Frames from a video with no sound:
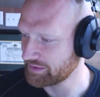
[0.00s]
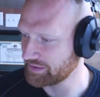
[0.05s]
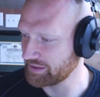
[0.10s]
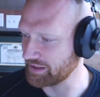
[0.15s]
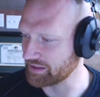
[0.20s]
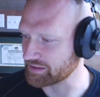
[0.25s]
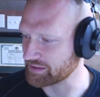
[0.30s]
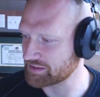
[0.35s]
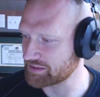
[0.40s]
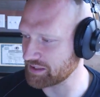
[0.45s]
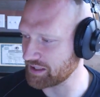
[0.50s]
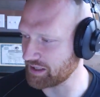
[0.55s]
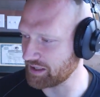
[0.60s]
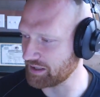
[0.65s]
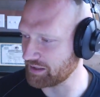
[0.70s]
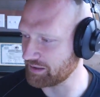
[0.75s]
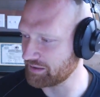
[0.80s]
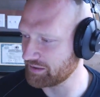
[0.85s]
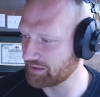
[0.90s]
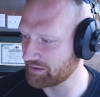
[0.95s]
Yes. He's in the
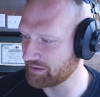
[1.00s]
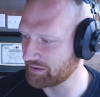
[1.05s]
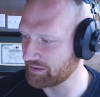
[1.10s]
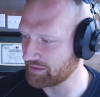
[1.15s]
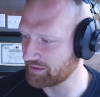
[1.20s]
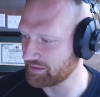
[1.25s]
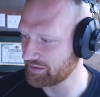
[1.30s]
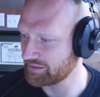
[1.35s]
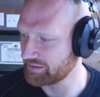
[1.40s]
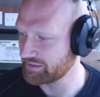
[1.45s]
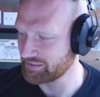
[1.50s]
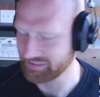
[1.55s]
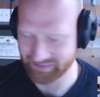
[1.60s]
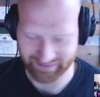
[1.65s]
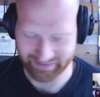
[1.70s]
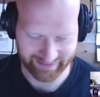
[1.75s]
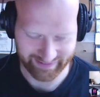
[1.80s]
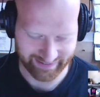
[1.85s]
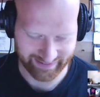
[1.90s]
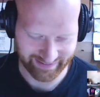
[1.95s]
live chat. We can
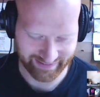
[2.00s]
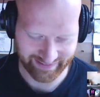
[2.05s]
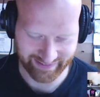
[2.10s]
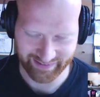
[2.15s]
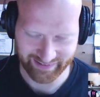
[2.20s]
ask.